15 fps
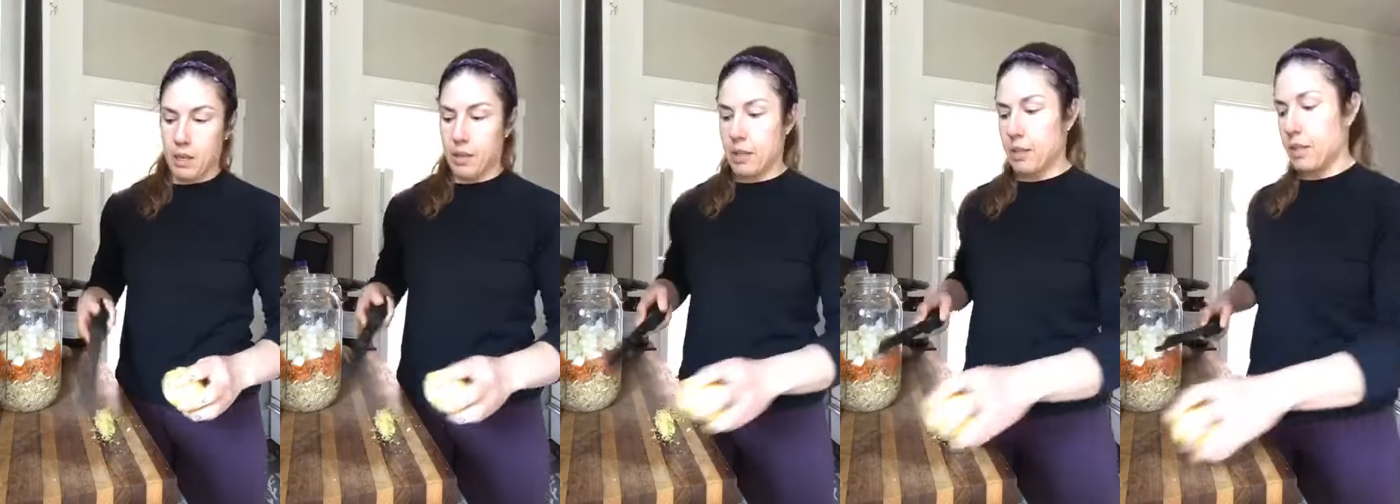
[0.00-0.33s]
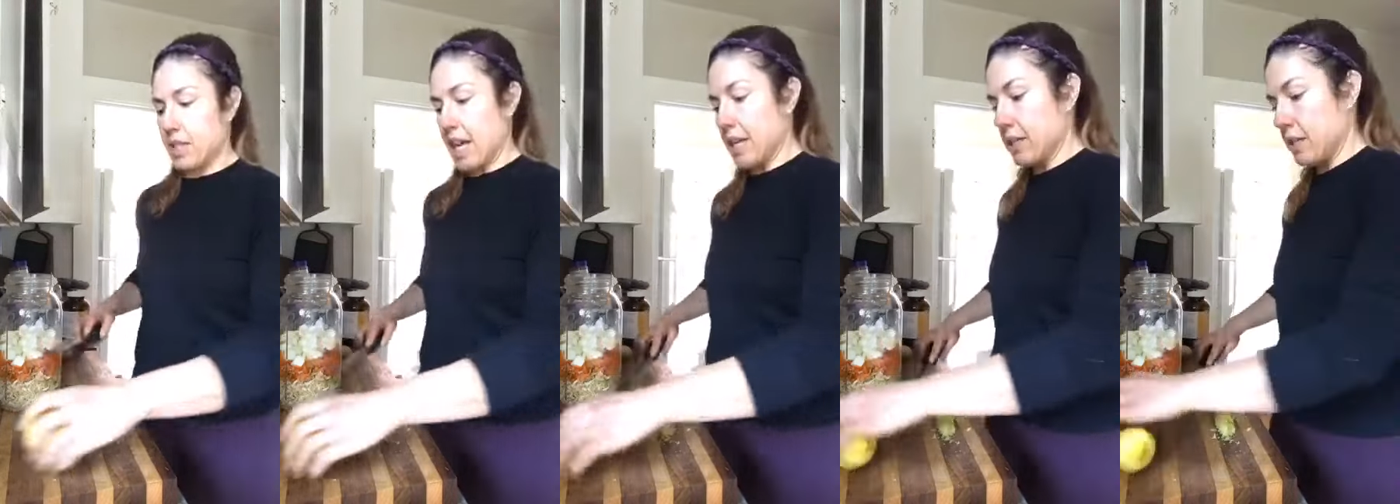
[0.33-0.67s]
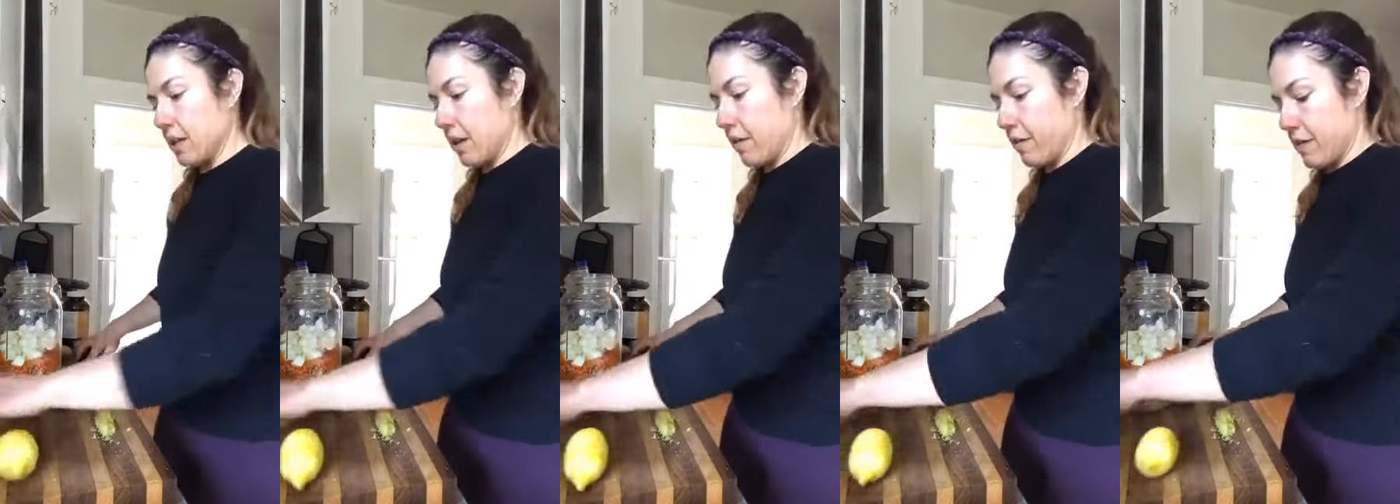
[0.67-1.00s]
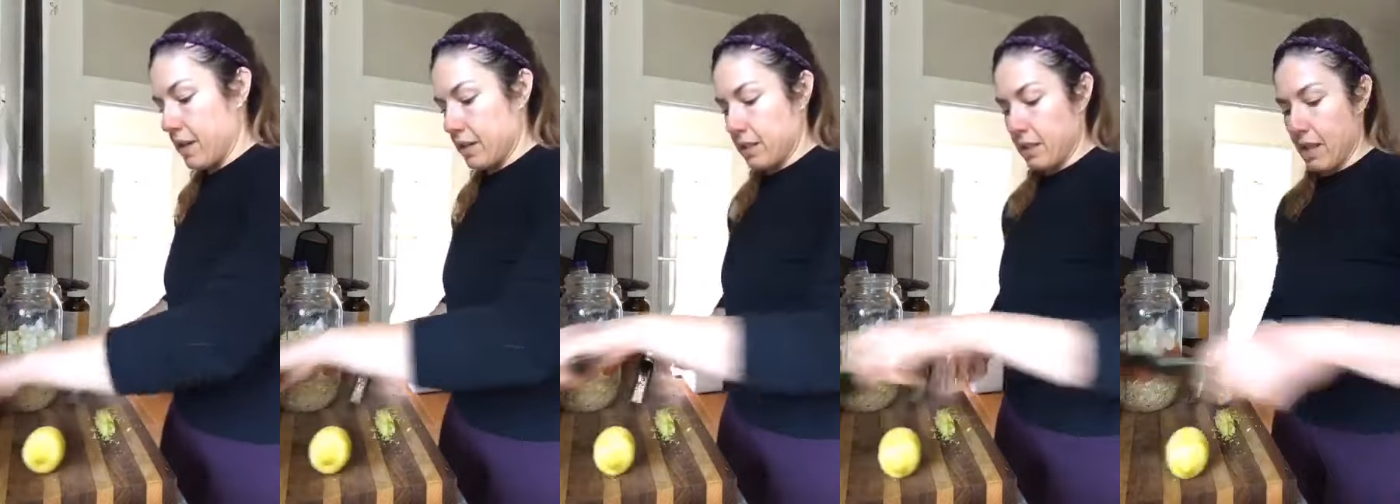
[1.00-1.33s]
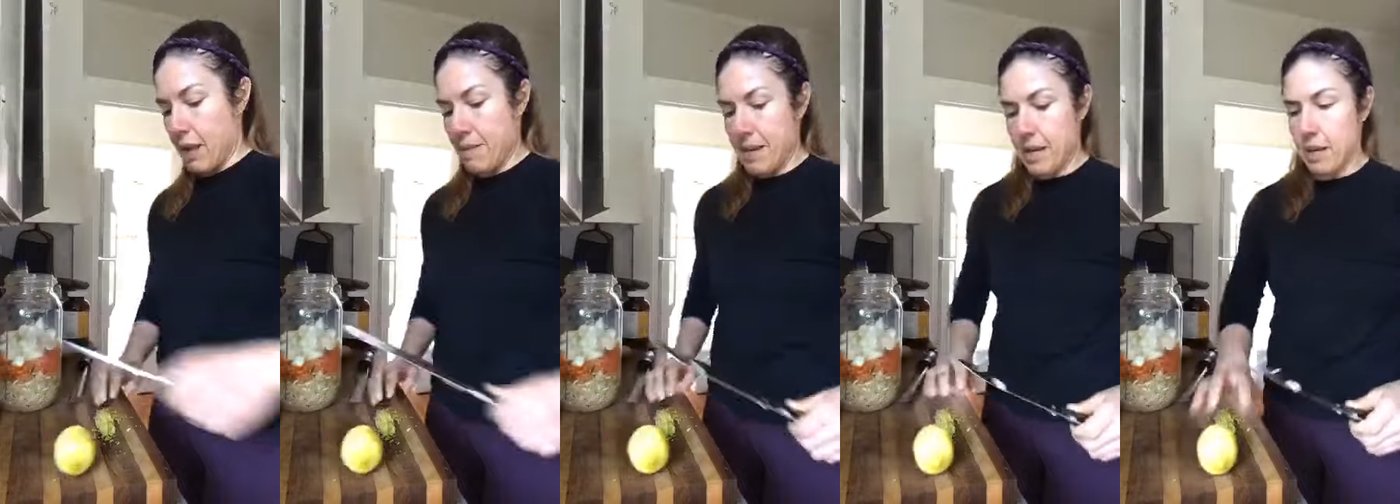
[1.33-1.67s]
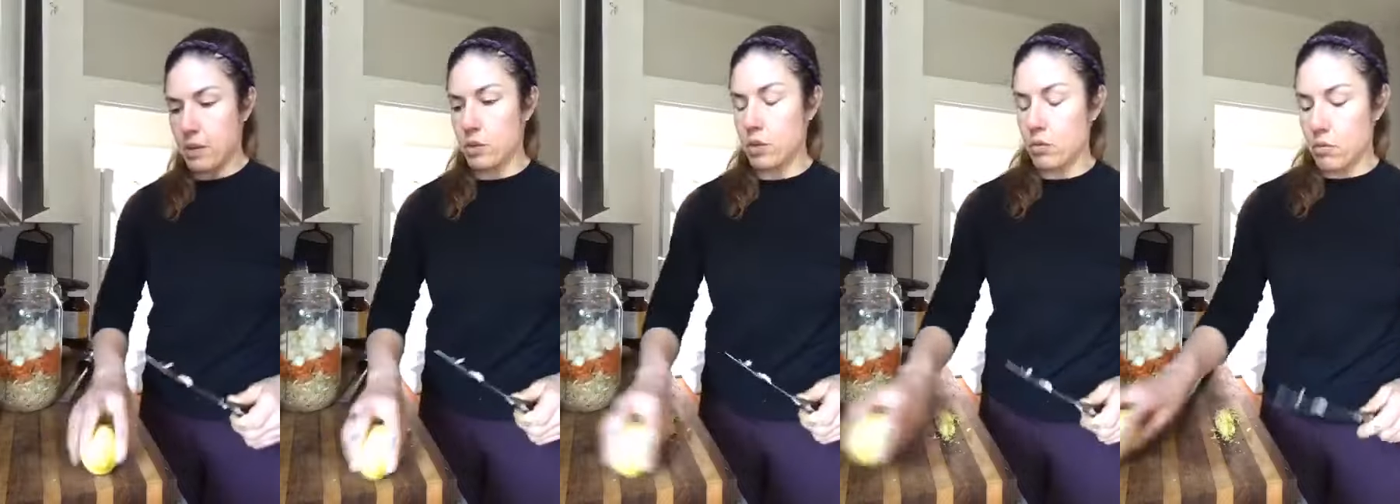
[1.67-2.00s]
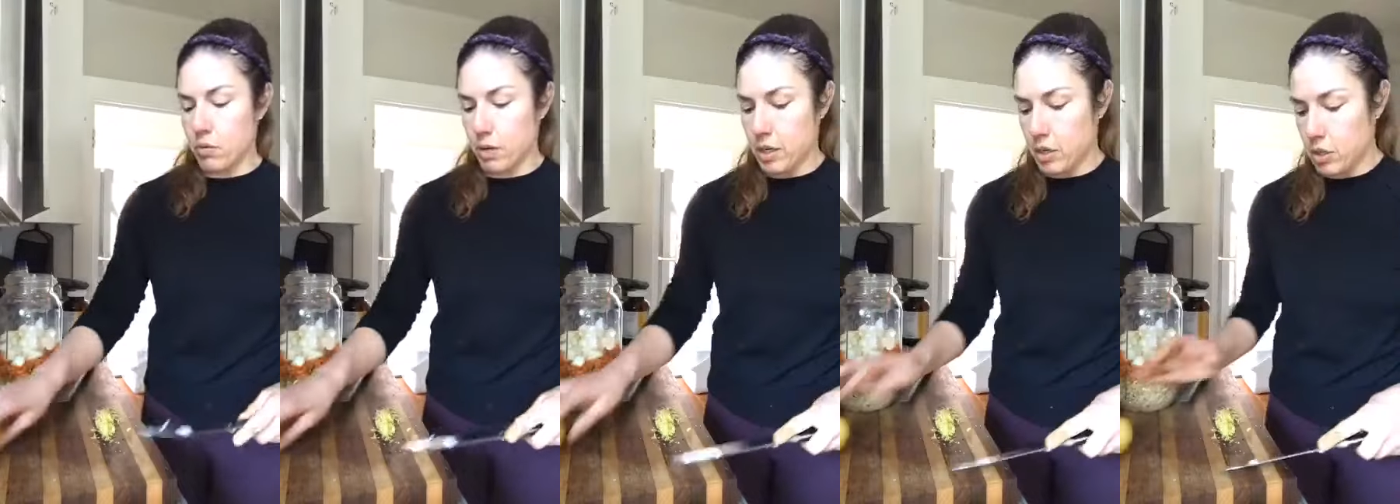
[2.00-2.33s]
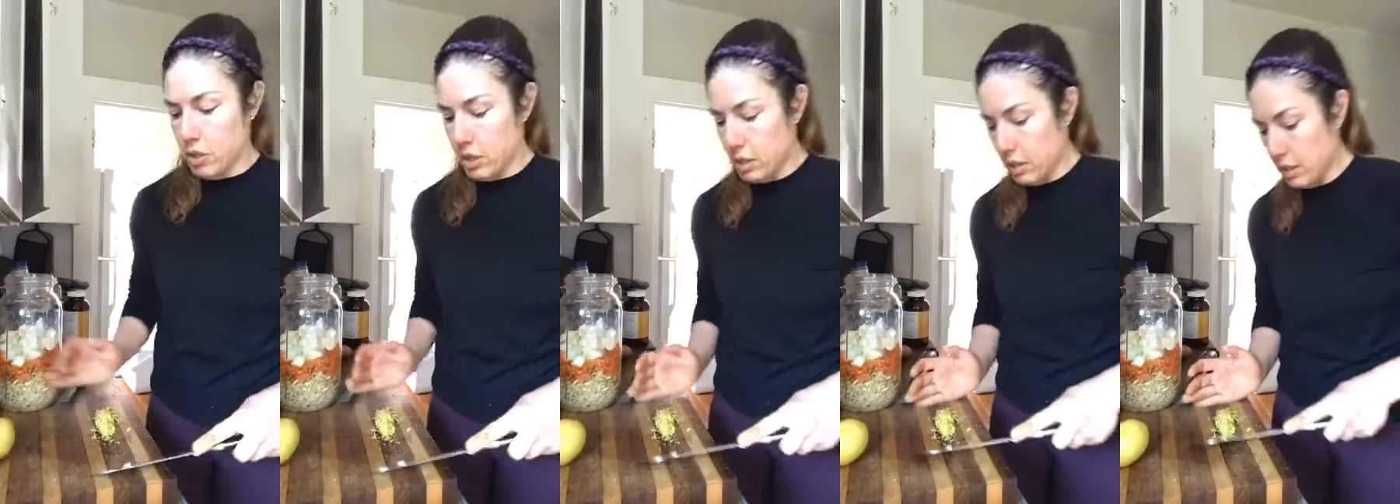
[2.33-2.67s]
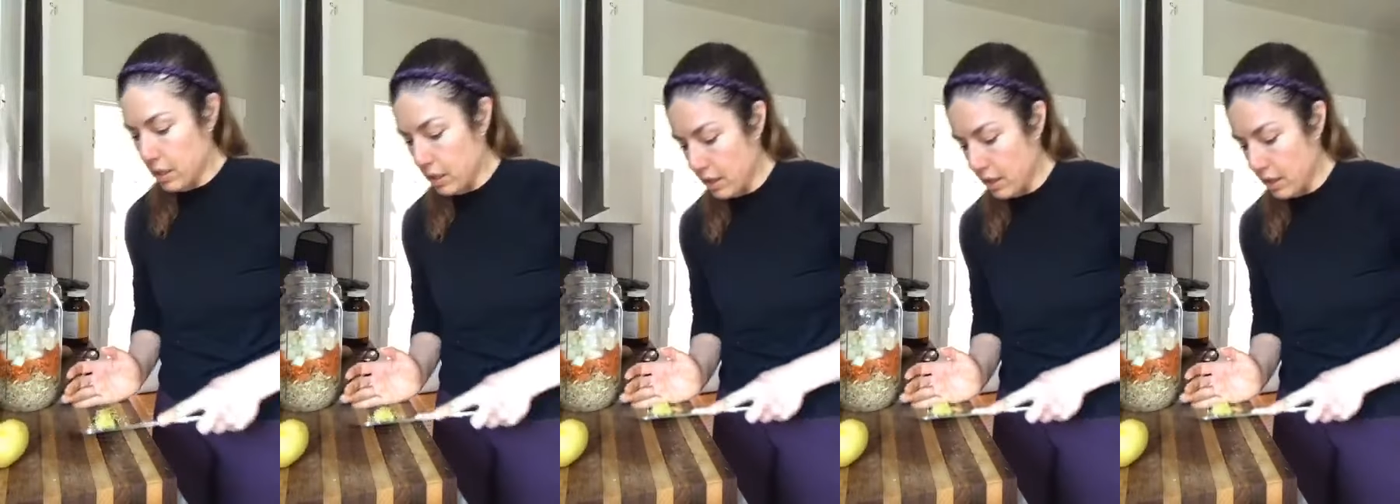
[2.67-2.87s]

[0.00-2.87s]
zest of this lemon and 2 oranges.